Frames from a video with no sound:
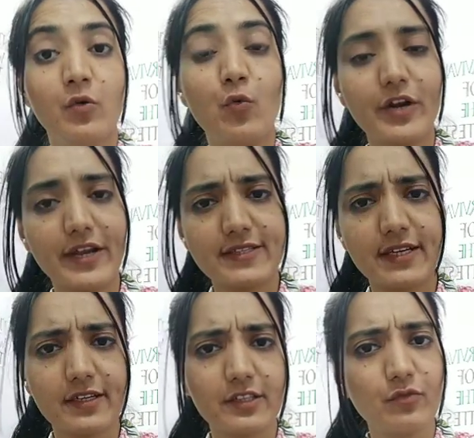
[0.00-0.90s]
What
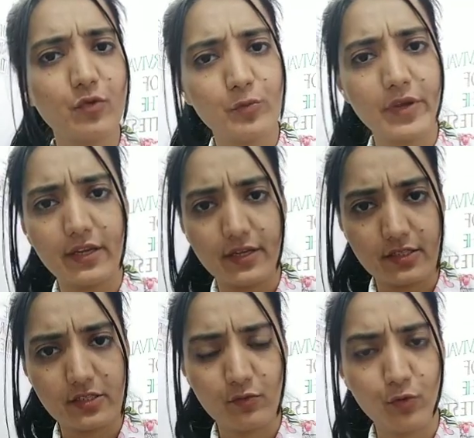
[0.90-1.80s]
exactly the phobia
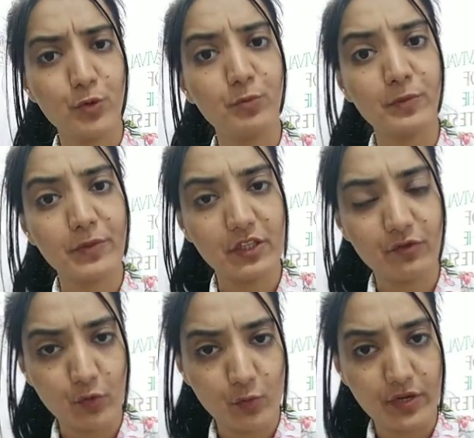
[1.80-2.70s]
is, what do you mean by the
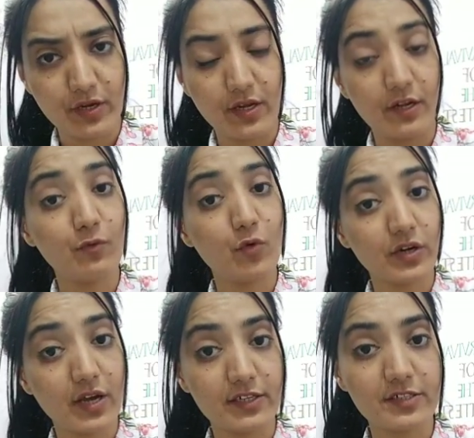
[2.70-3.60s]
phobia, and what
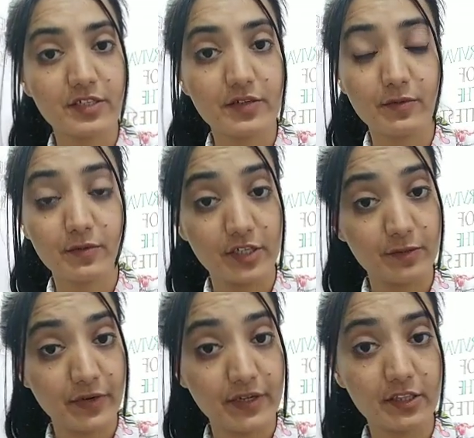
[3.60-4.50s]
are its
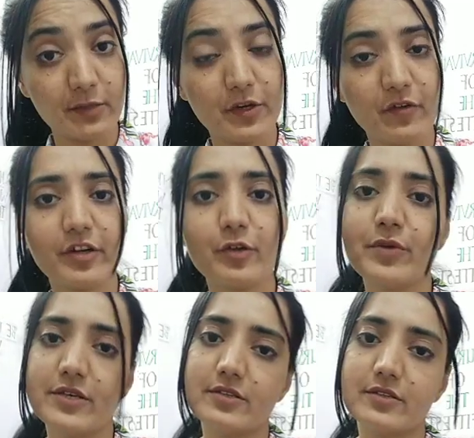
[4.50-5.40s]
treatment and the preventive
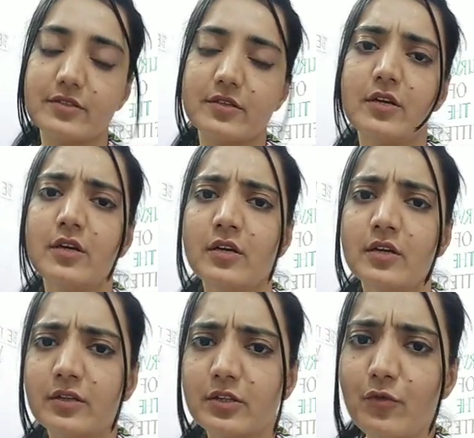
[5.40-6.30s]
measures.
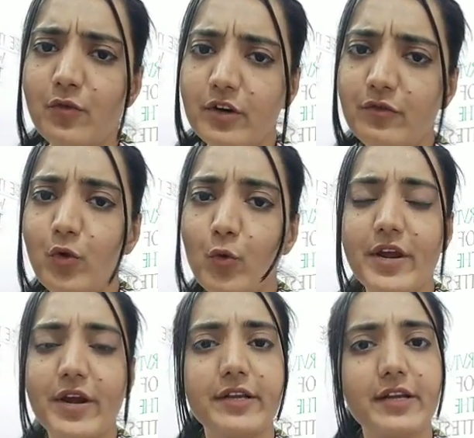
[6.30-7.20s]
The word
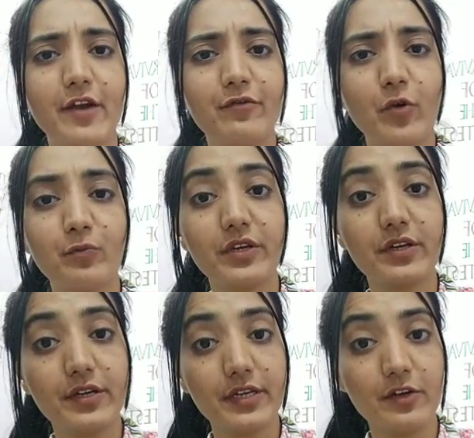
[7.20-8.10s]
phobia derived from the
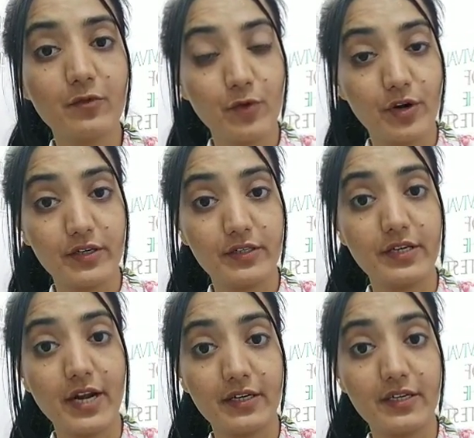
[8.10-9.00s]
Greek word
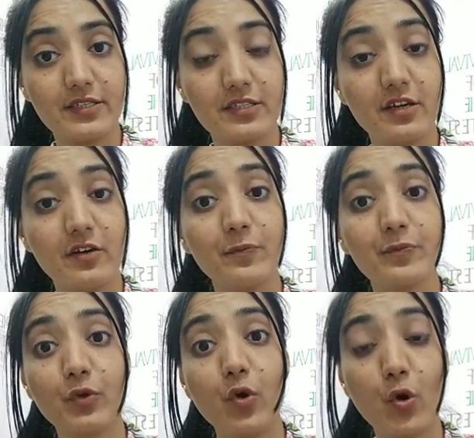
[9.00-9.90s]
that is the
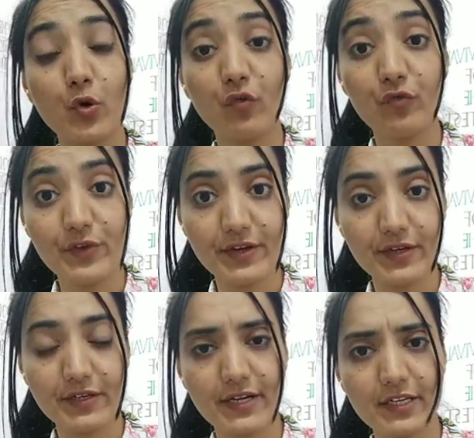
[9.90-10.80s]
god of
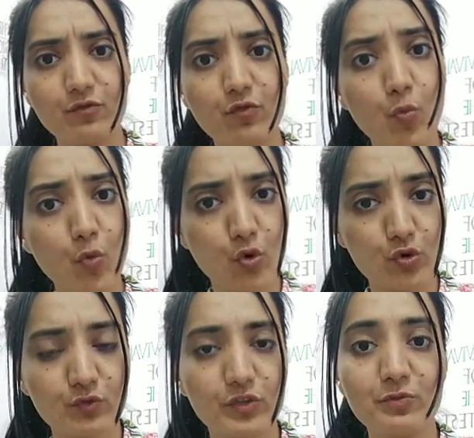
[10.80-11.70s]
fear, that is phobos,
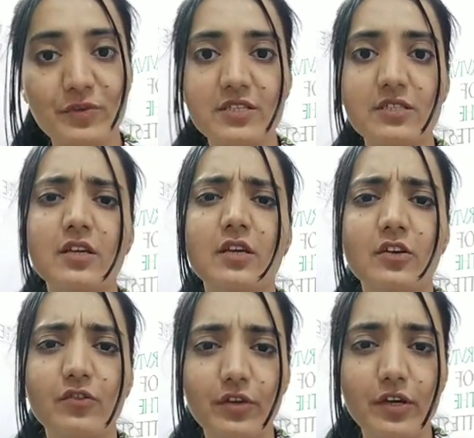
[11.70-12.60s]
which means
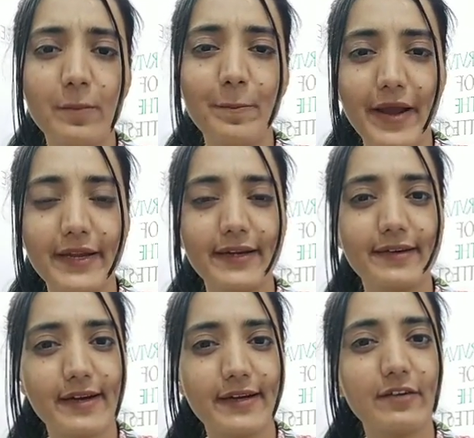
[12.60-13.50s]
fear, panic,
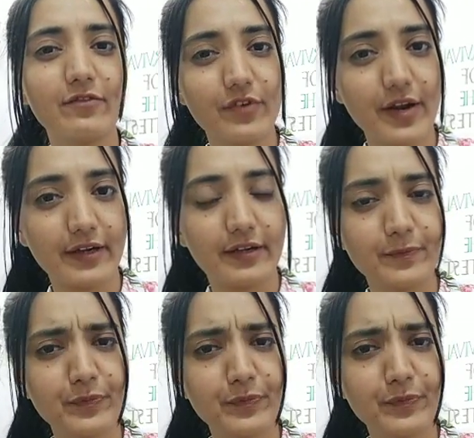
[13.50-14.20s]
dread and fright.